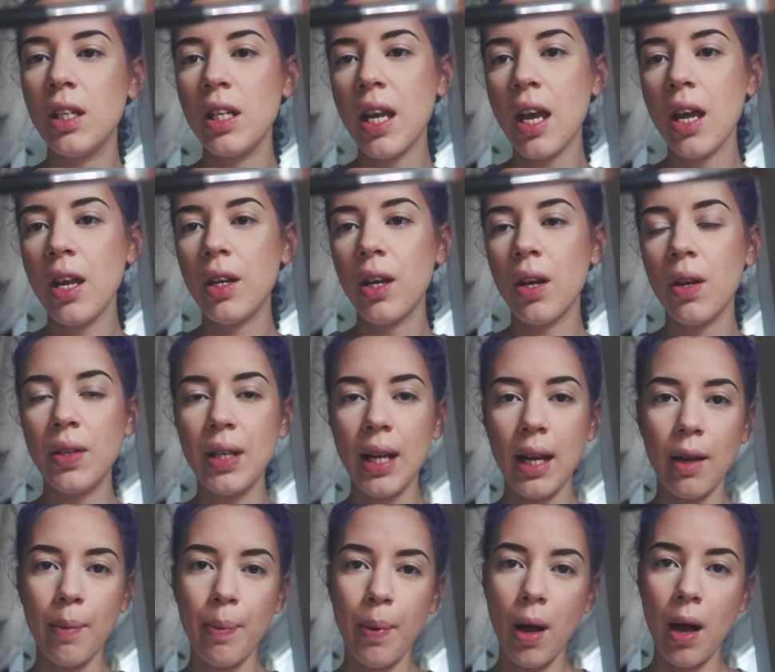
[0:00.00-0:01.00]
Diego
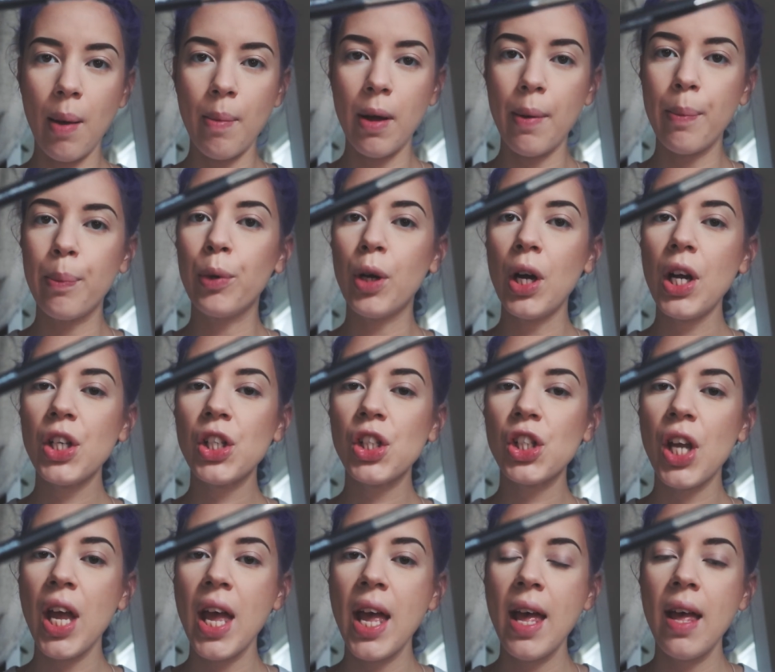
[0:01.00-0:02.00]
Della Palma
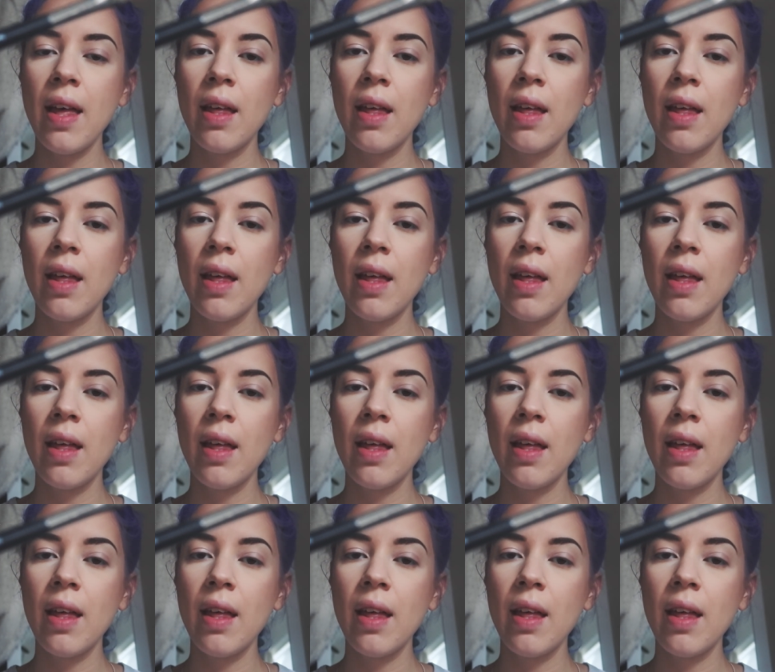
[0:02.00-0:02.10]
brush.